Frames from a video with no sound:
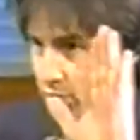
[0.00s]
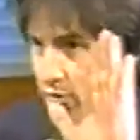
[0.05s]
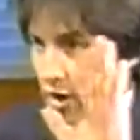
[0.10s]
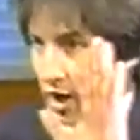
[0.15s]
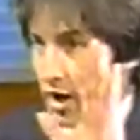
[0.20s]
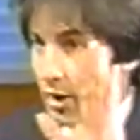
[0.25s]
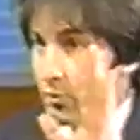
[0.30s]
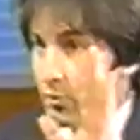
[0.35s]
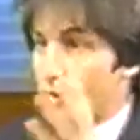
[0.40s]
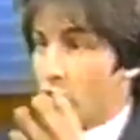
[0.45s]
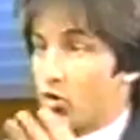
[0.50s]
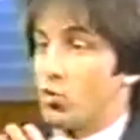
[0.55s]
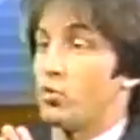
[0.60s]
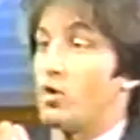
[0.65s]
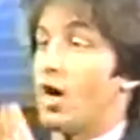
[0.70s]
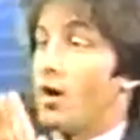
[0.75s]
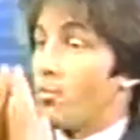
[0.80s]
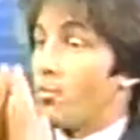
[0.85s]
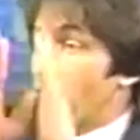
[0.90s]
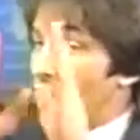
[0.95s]
Block, but do
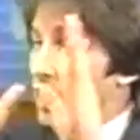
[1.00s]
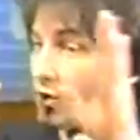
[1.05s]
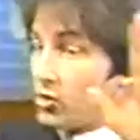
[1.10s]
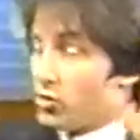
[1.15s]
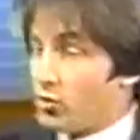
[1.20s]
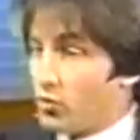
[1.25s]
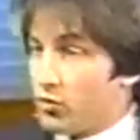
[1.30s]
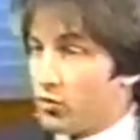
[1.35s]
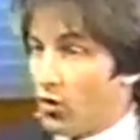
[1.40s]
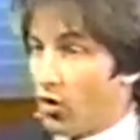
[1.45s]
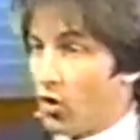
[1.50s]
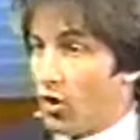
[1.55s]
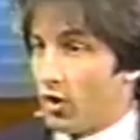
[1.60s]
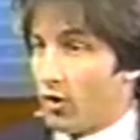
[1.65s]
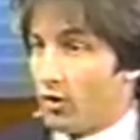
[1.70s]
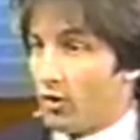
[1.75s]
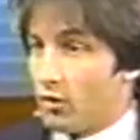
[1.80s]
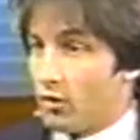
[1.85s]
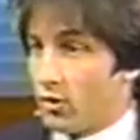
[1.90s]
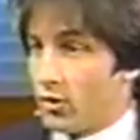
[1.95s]
not block too
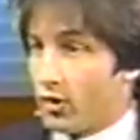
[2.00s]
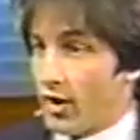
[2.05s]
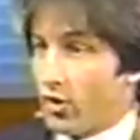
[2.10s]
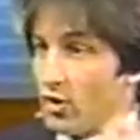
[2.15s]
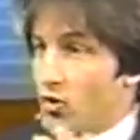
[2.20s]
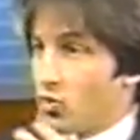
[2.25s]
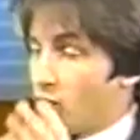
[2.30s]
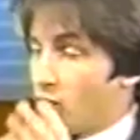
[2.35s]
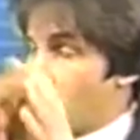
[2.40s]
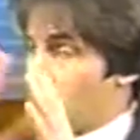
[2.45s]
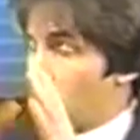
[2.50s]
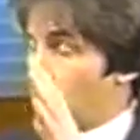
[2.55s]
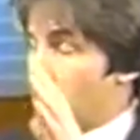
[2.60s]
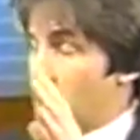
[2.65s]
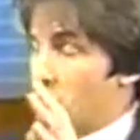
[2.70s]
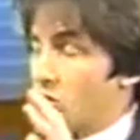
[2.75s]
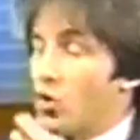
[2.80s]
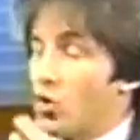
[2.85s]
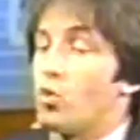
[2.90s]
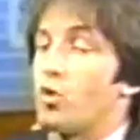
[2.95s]
far, okay? Because what you do
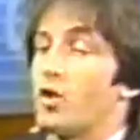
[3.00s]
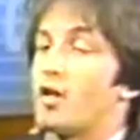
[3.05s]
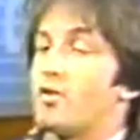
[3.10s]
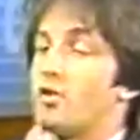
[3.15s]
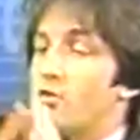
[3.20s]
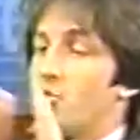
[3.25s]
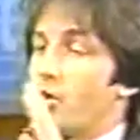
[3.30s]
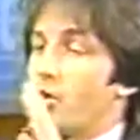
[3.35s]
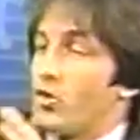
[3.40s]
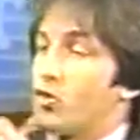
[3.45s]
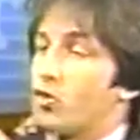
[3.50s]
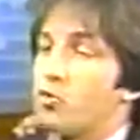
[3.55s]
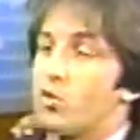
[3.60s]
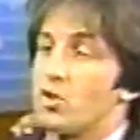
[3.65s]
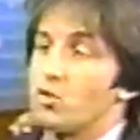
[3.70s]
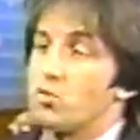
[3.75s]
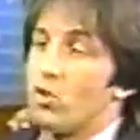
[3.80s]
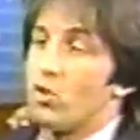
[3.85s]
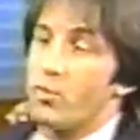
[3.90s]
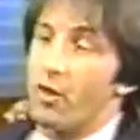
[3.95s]
is you don't want to give the man too
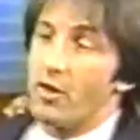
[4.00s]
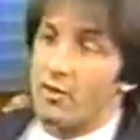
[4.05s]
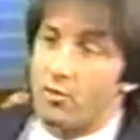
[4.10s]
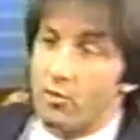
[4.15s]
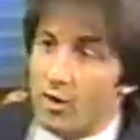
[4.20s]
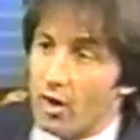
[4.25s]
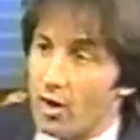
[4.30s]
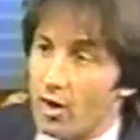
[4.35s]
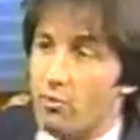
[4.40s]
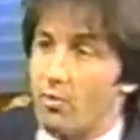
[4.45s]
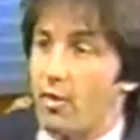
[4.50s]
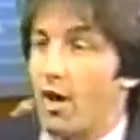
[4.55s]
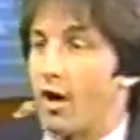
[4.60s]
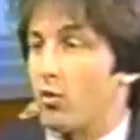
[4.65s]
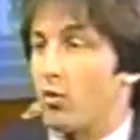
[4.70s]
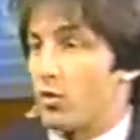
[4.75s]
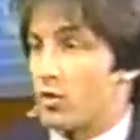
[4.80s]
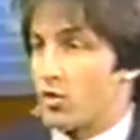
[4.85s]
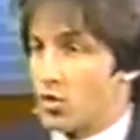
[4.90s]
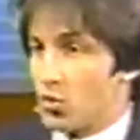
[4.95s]
much momentum to come
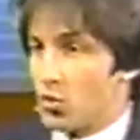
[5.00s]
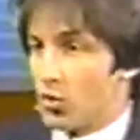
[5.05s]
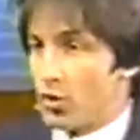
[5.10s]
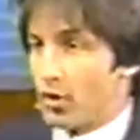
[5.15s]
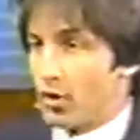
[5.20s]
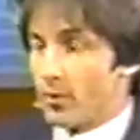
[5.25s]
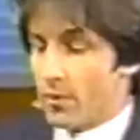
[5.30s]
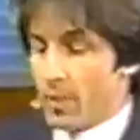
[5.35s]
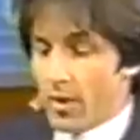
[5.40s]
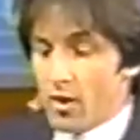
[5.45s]
back with a swing.